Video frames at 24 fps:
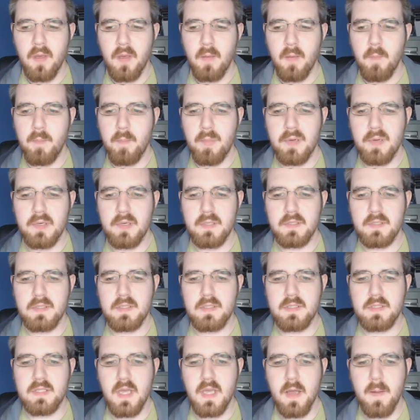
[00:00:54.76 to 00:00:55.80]
But
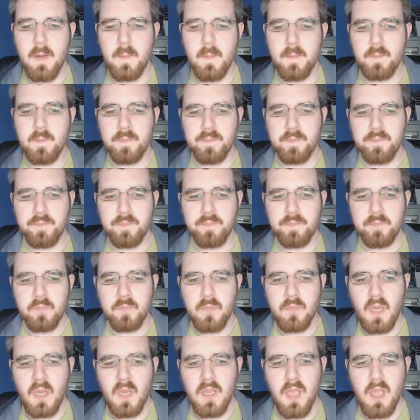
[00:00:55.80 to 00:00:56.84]
um,
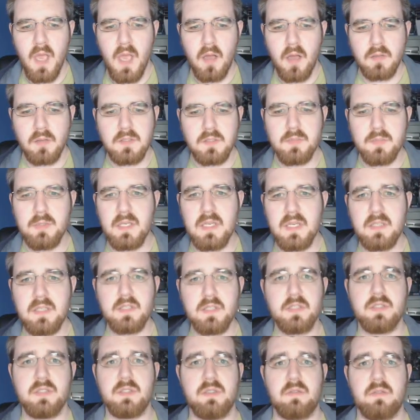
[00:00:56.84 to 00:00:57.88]
yeah, ultimately,
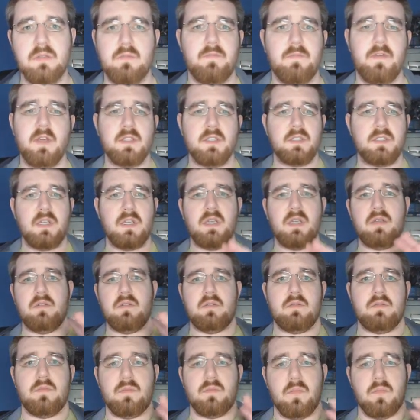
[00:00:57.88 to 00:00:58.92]
just first thing
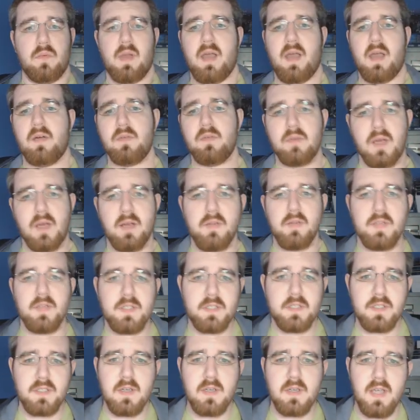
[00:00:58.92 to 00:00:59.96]
how, how things are
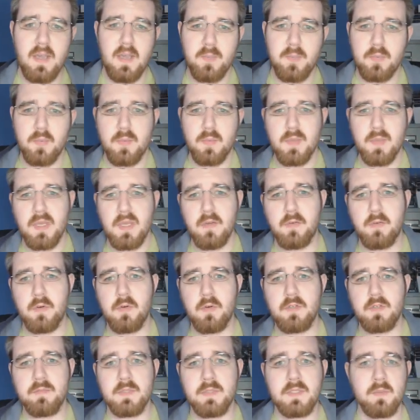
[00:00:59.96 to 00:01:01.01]
going to happen with me over
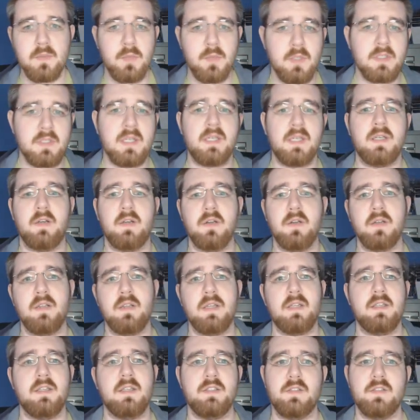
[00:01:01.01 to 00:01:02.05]
Christmas. I'm not taking a holiday.
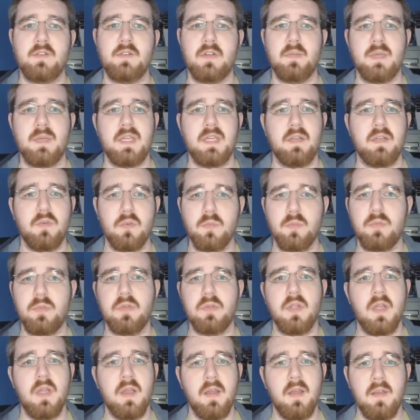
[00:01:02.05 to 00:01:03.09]
There's still going to be a normal
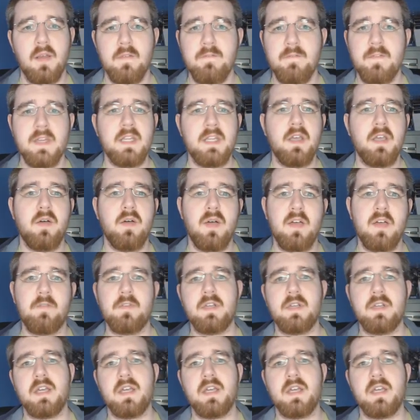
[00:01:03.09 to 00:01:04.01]
video every day